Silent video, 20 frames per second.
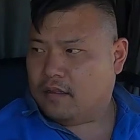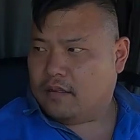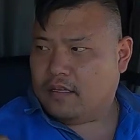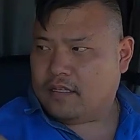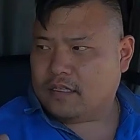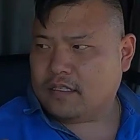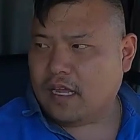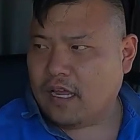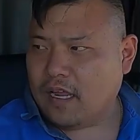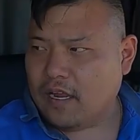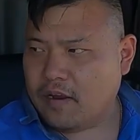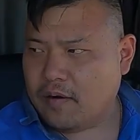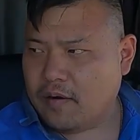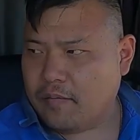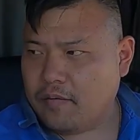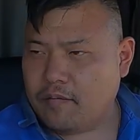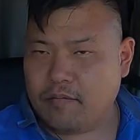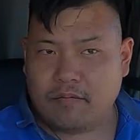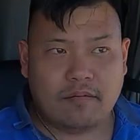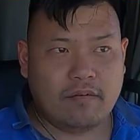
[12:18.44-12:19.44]
this guy here
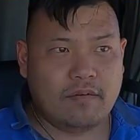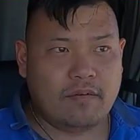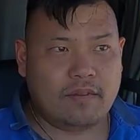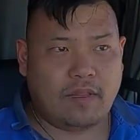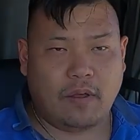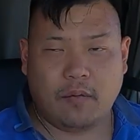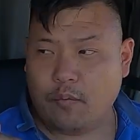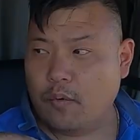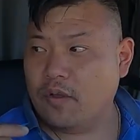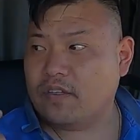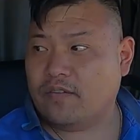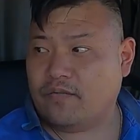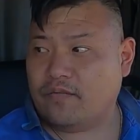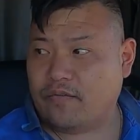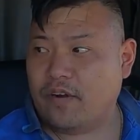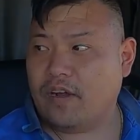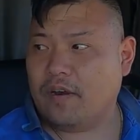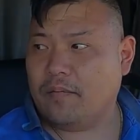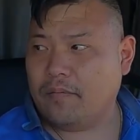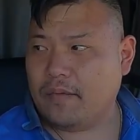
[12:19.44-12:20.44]
that was in
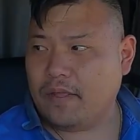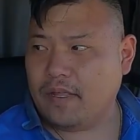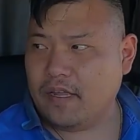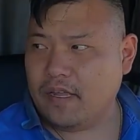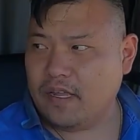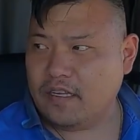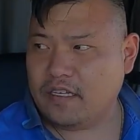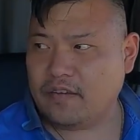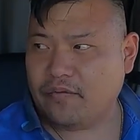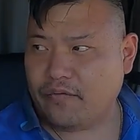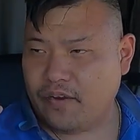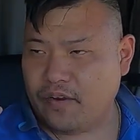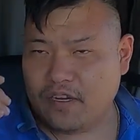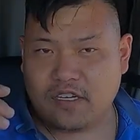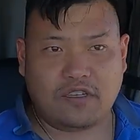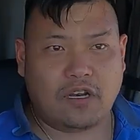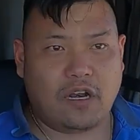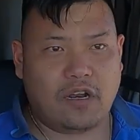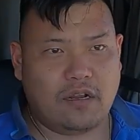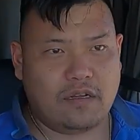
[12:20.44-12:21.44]
front of me, he just finished